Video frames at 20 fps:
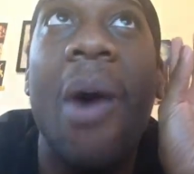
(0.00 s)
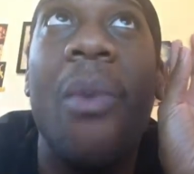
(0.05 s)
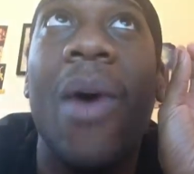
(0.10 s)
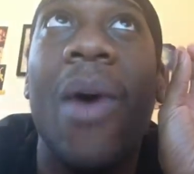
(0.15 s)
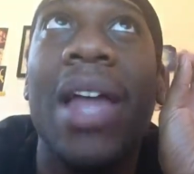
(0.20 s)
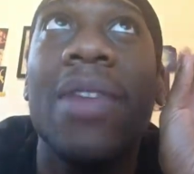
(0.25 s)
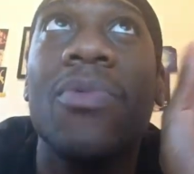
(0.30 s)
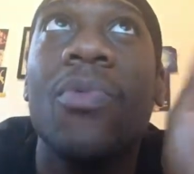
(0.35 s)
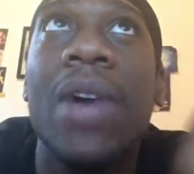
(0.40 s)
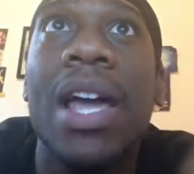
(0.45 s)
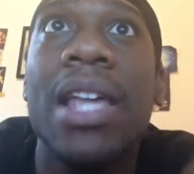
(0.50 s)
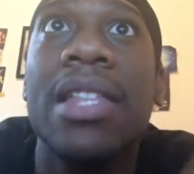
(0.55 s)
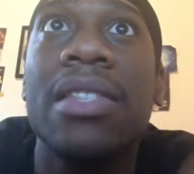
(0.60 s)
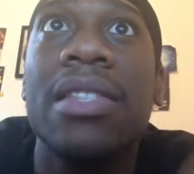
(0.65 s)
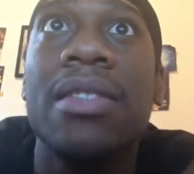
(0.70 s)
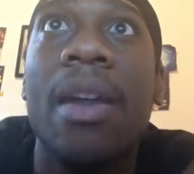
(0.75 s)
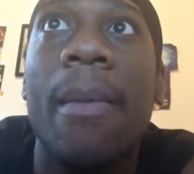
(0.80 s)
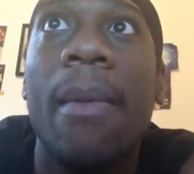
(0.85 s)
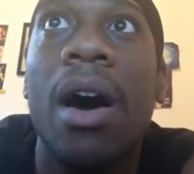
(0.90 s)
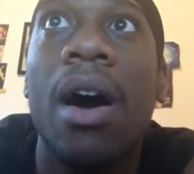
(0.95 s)
when
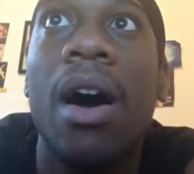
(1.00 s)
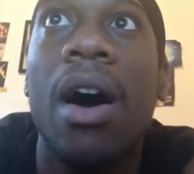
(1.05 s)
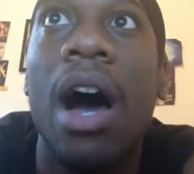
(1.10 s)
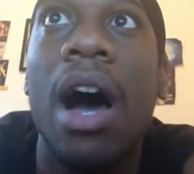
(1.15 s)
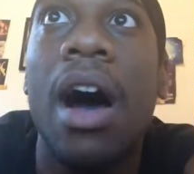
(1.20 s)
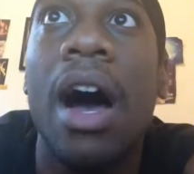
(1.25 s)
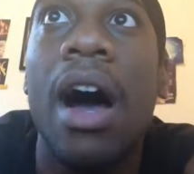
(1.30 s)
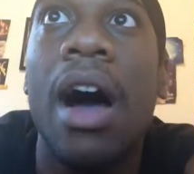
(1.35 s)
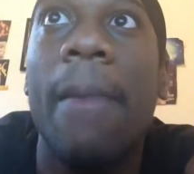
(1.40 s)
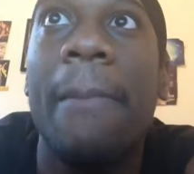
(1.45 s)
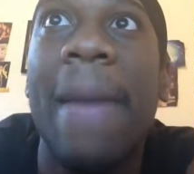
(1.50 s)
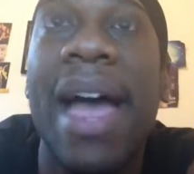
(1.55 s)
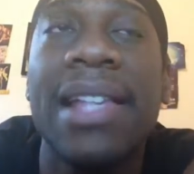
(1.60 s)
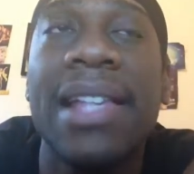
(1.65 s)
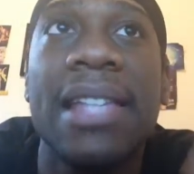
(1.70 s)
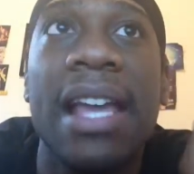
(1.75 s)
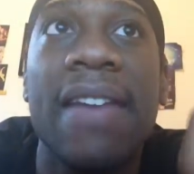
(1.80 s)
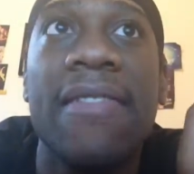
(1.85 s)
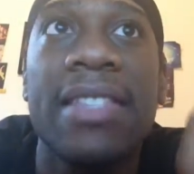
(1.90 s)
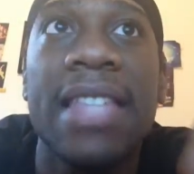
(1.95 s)

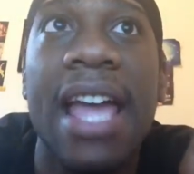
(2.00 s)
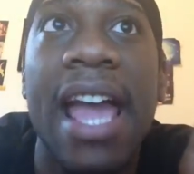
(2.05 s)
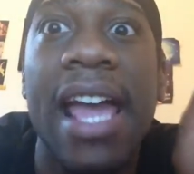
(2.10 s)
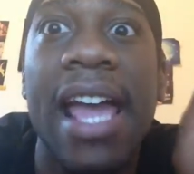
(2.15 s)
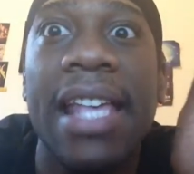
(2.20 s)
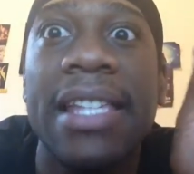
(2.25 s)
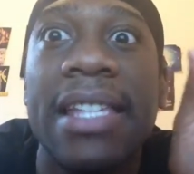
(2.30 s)
Masta Everything